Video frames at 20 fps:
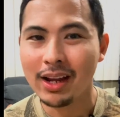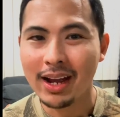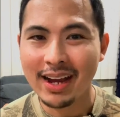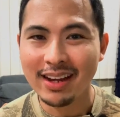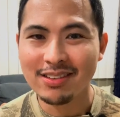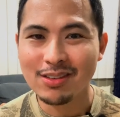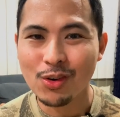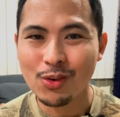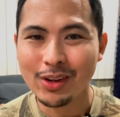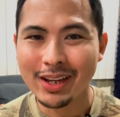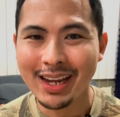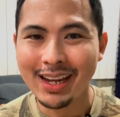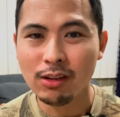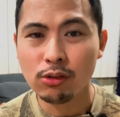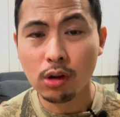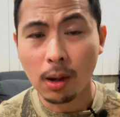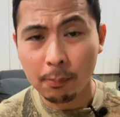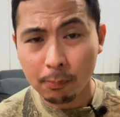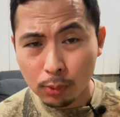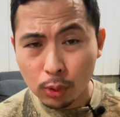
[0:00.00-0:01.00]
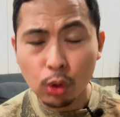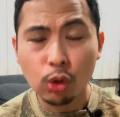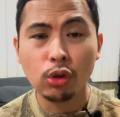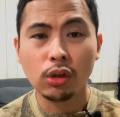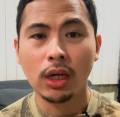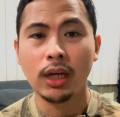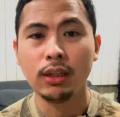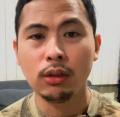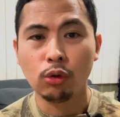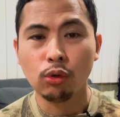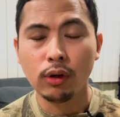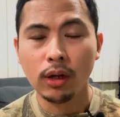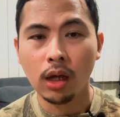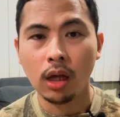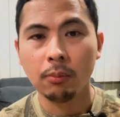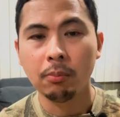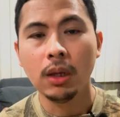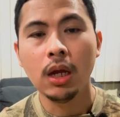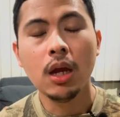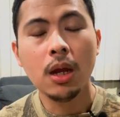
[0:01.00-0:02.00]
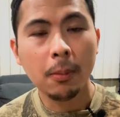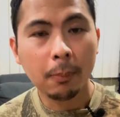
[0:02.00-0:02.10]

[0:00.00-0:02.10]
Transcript: guys, okay? So I appreciate your help.